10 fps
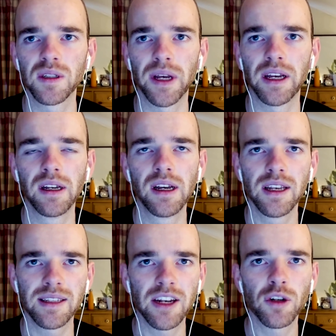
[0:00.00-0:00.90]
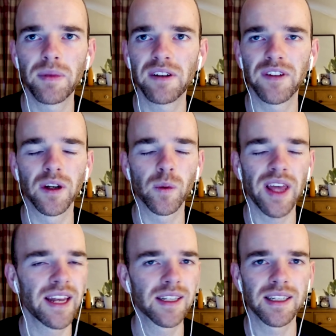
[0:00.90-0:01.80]
But central midfield with
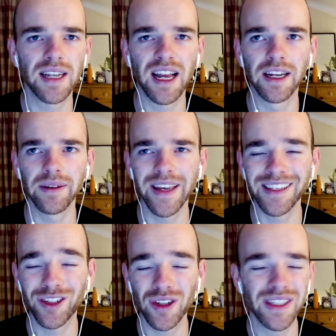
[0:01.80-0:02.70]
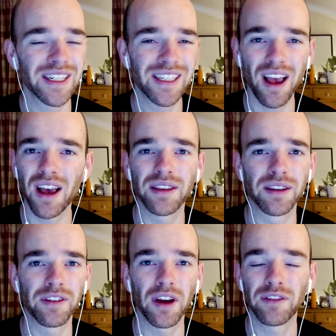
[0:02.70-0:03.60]
Henderson out, it's just a dearth
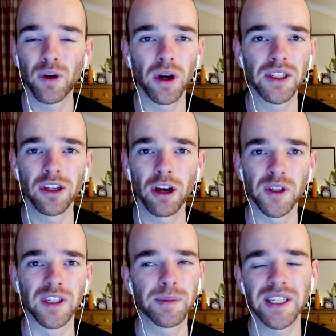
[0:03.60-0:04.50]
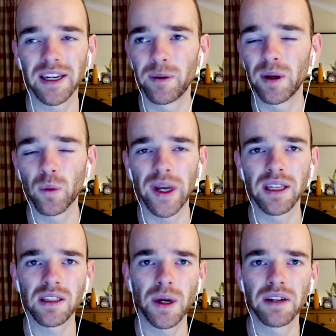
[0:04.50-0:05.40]
of quality options, particularly with
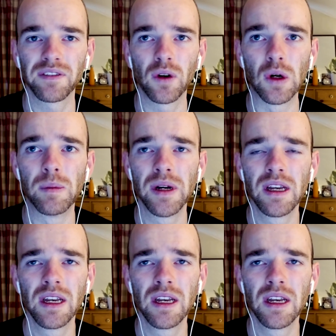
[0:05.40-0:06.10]
Winks so out of form.